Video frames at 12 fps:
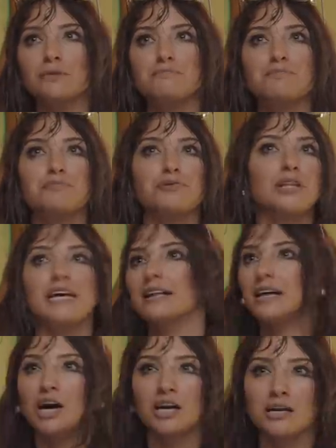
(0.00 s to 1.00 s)

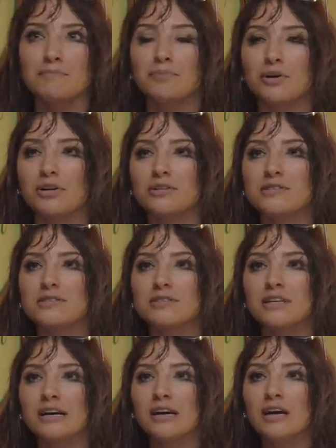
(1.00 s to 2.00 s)
completely on impulse